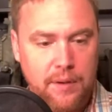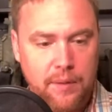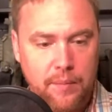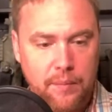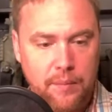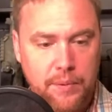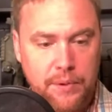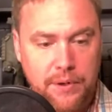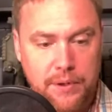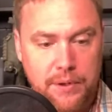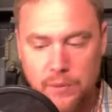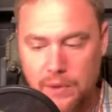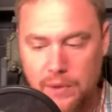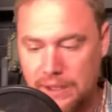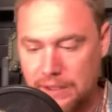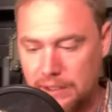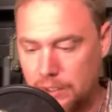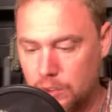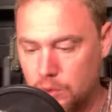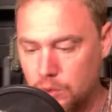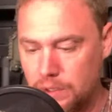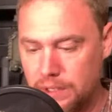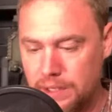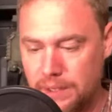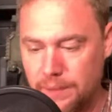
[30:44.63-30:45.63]
pretty well
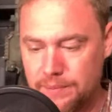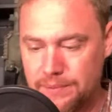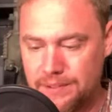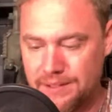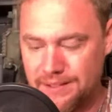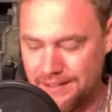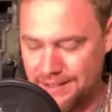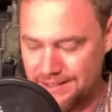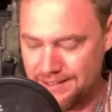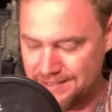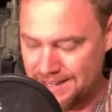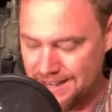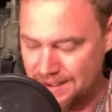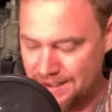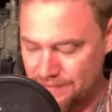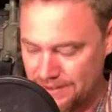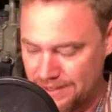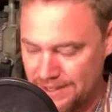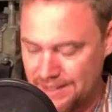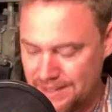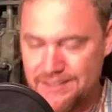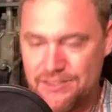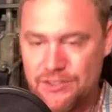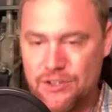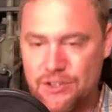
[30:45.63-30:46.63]
equipped, it doesn't have
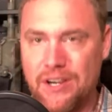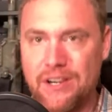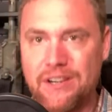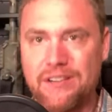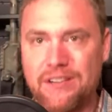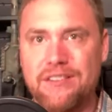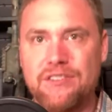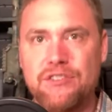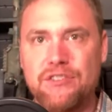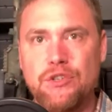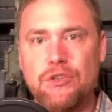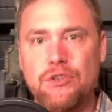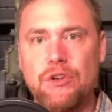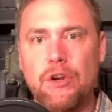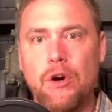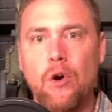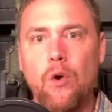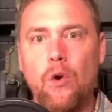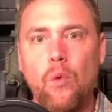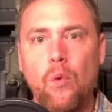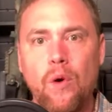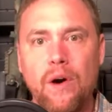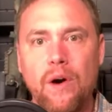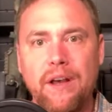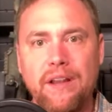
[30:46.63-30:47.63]
any junk that you don't
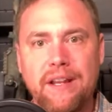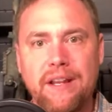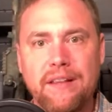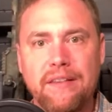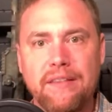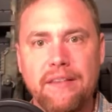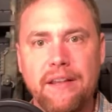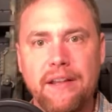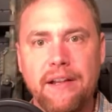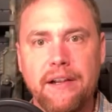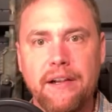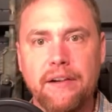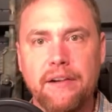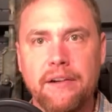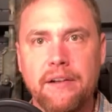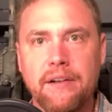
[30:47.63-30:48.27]
want in there.